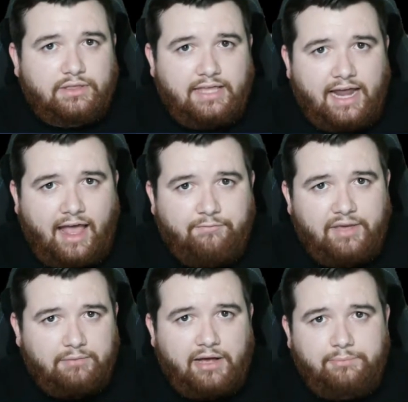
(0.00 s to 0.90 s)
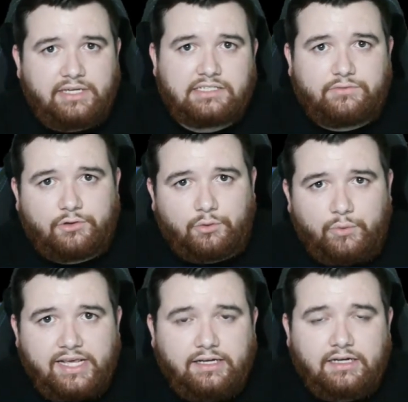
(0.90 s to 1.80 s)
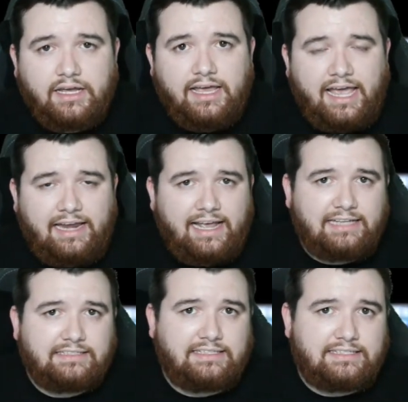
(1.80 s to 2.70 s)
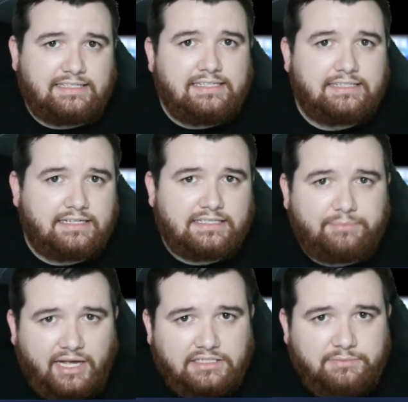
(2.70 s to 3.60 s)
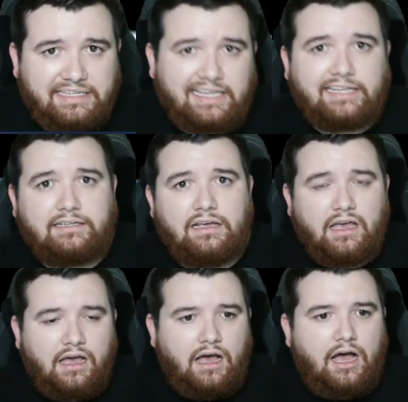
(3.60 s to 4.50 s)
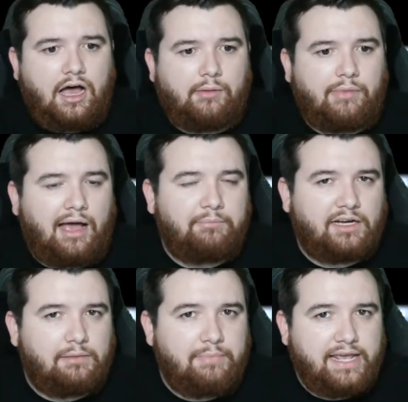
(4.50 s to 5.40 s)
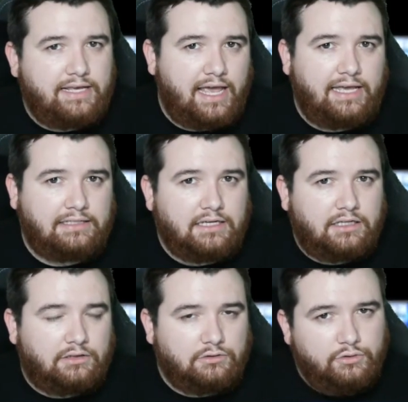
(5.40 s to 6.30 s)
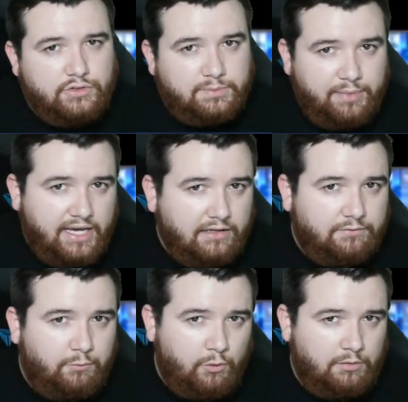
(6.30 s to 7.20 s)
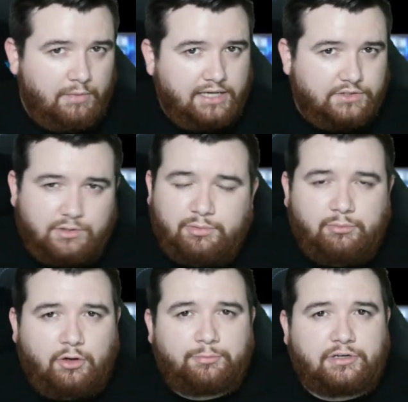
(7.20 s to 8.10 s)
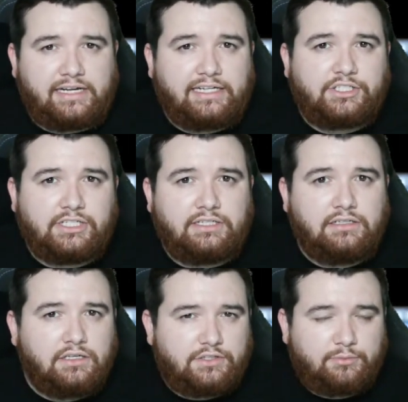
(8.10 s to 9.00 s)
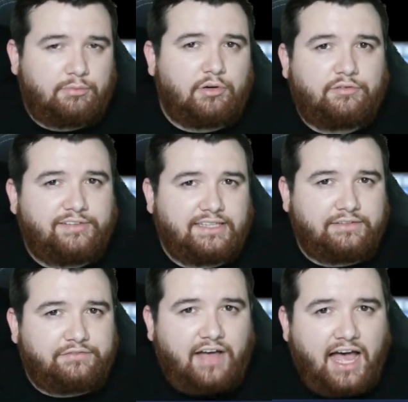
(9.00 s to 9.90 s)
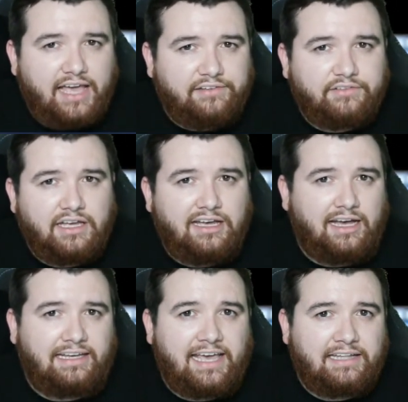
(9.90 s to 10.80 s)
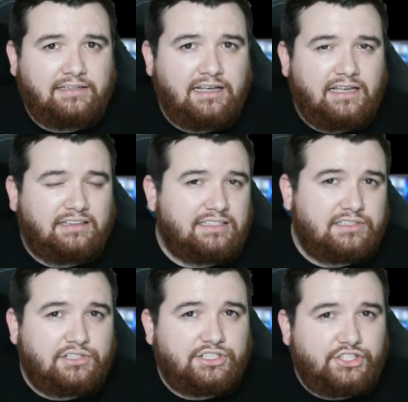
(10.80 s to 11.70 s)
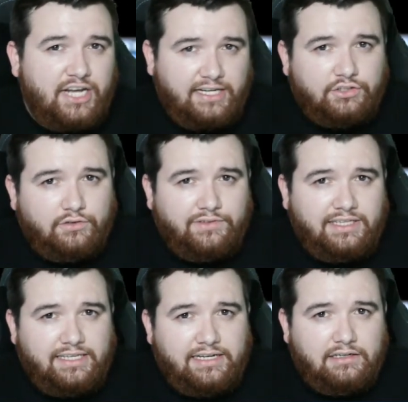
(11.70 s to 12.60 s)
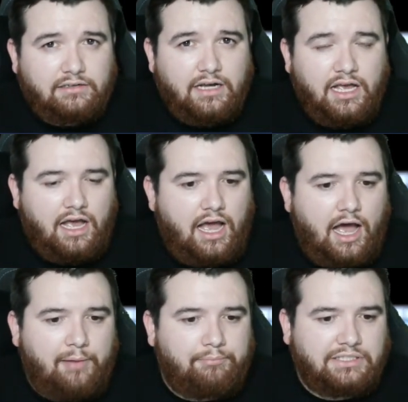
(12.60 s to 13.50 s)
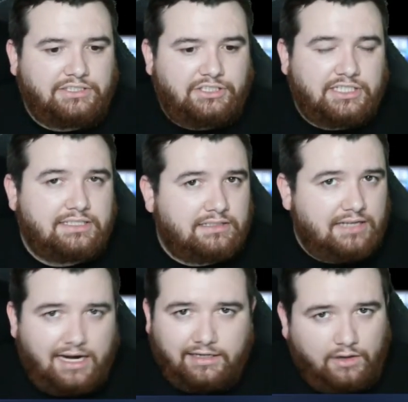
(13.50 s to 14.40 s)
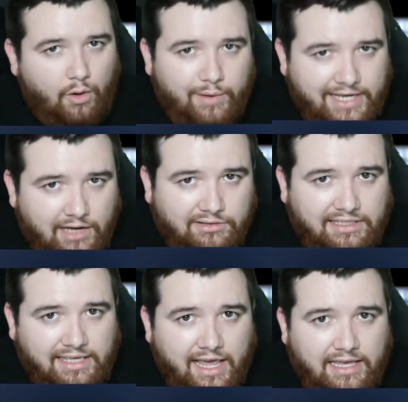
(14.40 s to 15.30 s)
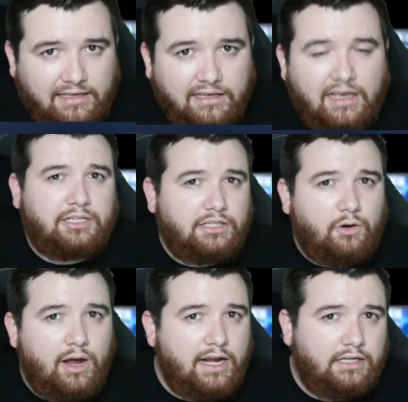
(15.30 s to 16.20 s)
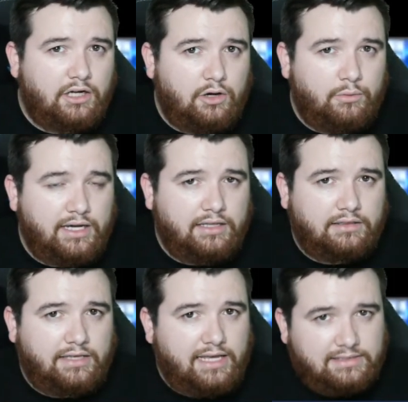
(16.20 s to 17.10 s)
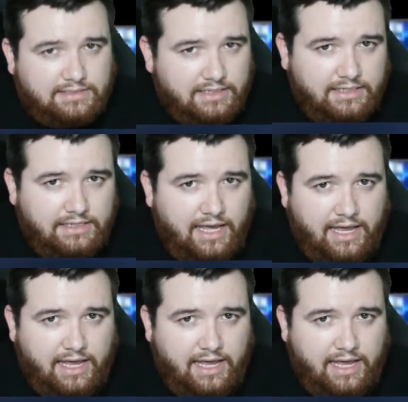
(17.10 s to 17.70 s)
with that, I've made my picks for the week. And as the season is about to begin, I'm going to make a loose pick for my Super Bowl prediction, Super Bowl 55. Again, this could change over the year, but just kind of going out the gate, I'm going to go ahead and go with Kansas City